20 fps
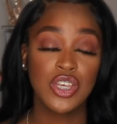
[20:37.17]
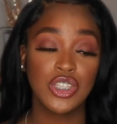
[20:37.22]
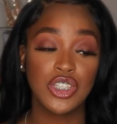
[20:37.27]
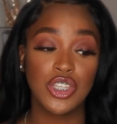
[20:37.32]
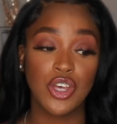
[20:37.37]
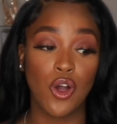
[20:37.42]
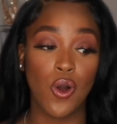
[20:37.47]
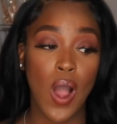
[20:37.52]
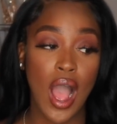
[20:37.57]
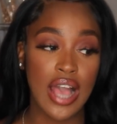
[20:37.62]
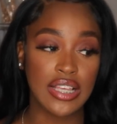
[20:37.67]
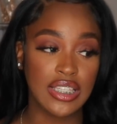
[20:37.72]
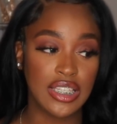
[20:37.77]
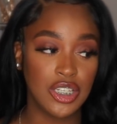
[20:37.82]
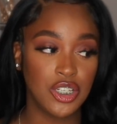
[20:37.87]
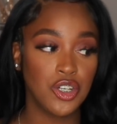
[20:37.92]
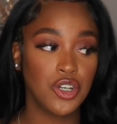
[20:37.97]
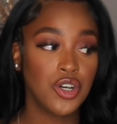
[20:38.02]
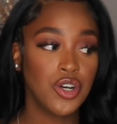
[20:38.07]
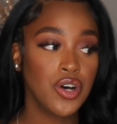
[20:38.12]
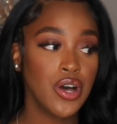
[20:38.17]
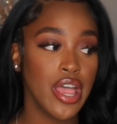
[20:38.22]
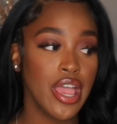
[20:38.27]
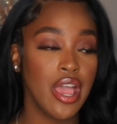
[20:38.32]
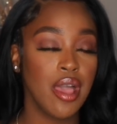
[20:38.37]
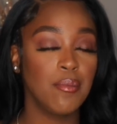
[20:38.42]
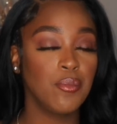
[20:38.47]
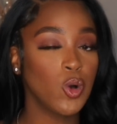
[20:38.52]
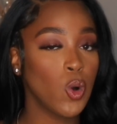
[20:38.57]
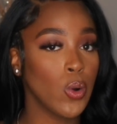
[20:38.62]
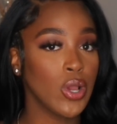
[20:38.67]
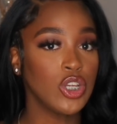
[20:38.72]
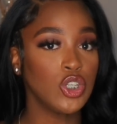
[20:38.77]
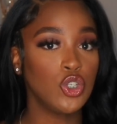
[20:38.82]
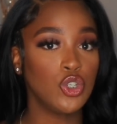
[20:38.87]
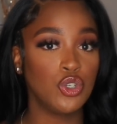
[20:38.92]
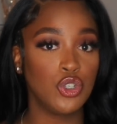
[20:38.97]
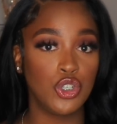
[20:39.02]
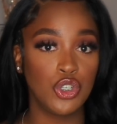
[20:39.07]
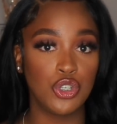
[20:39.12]
So I still am going
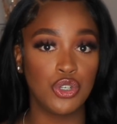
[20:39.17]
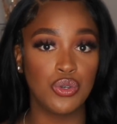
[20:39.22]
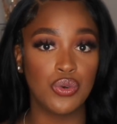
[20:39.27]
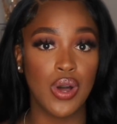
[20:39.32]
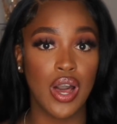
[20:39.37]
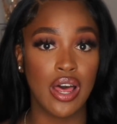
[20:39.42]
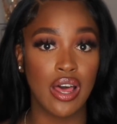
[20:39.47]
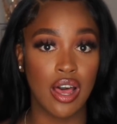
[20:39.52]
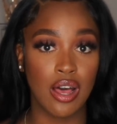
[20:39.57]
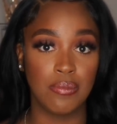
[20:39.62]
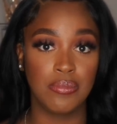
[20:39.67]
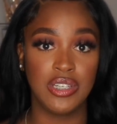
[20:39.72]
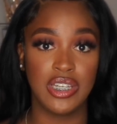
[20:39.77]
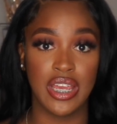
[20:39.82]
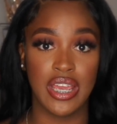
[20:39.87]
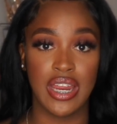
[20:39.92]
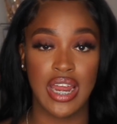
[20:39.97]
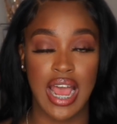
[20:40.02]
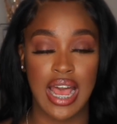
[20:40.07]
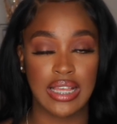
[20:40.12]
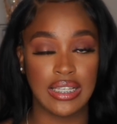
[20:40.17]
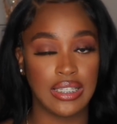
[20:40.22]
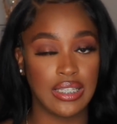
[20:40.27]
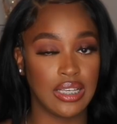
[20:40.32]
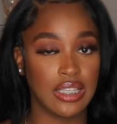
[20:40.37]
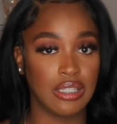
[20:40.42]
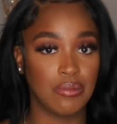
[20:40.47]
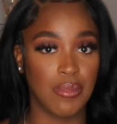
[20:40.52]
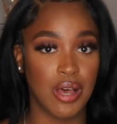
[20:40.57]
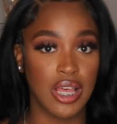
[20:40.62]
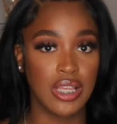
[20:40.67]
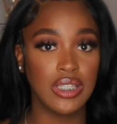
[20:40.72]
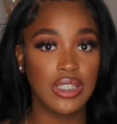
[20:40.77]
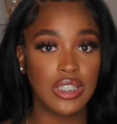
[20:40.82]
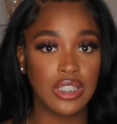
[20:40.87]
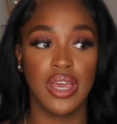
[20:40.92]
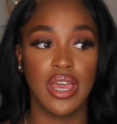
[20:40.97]
to do an update at 6 months